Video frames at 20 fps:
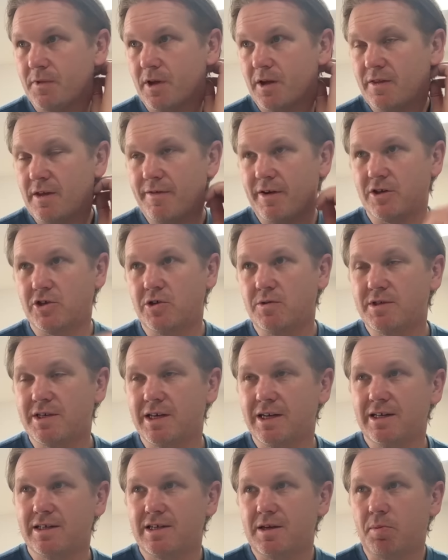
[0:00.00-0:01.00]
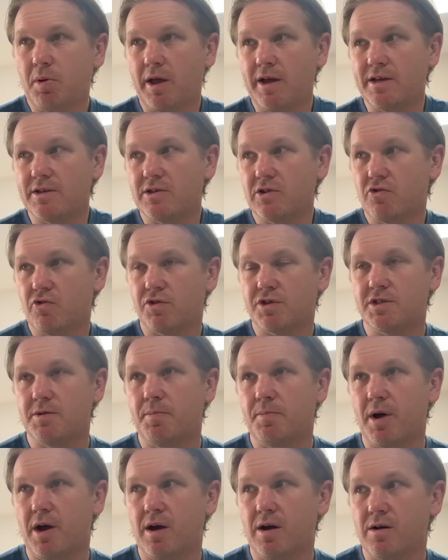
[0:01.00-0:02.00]
utility players across the
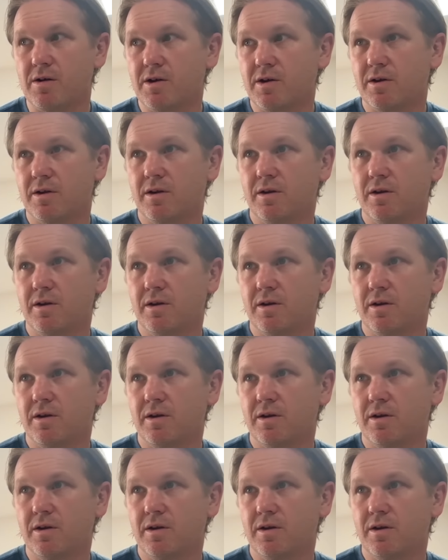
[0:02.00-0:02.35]
park.